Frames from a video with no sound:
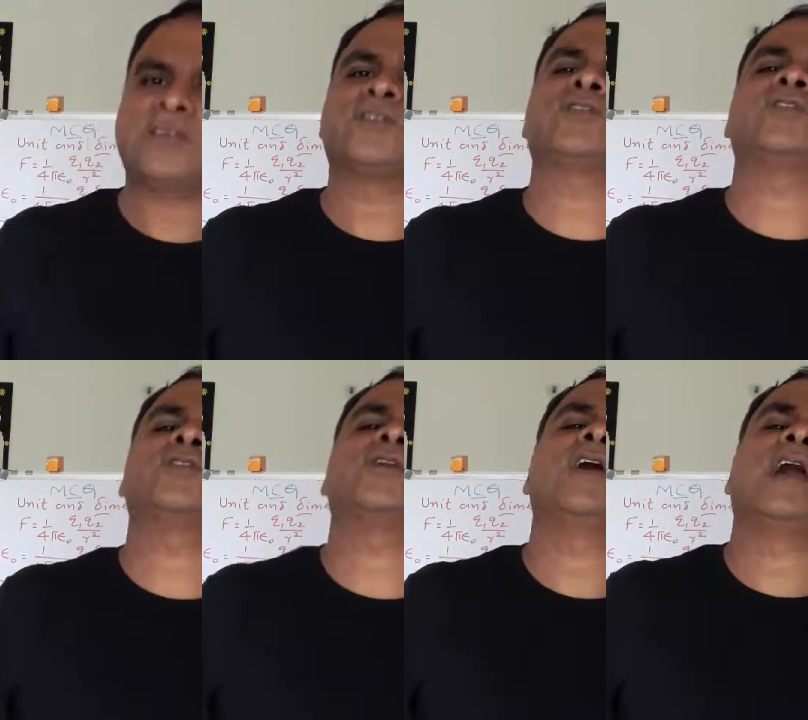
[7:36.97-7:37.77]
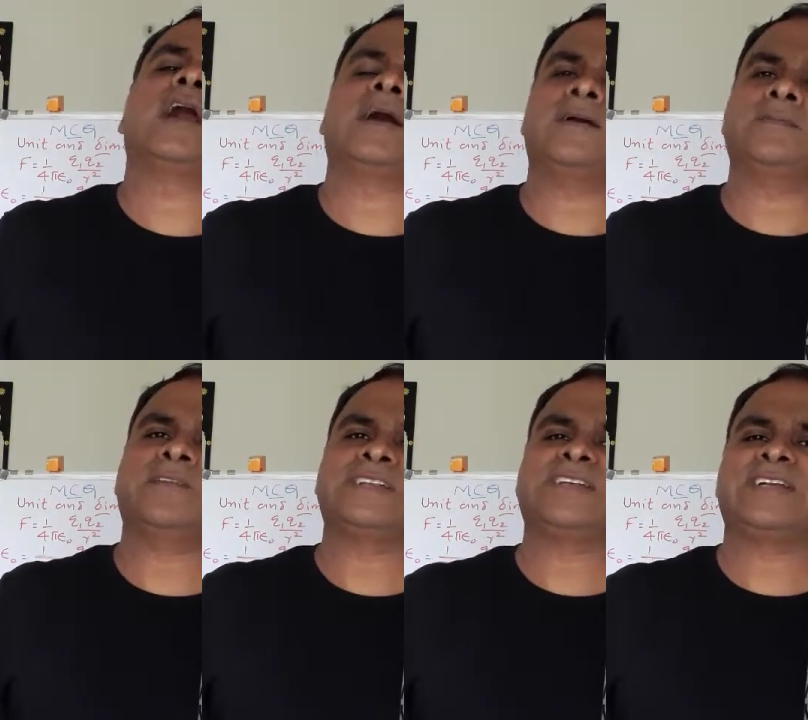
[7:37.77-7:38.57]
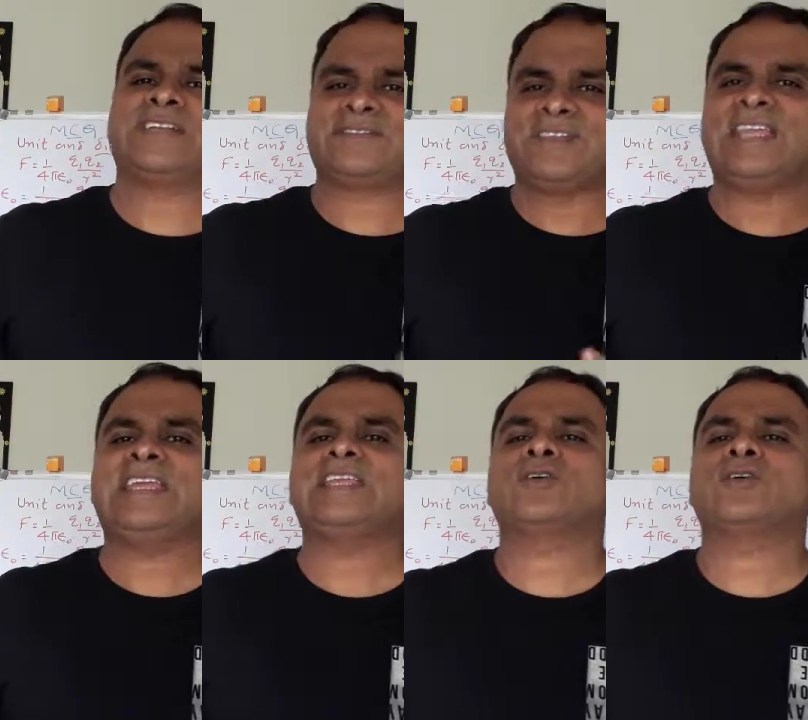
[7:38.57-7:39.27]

So whether it is NEET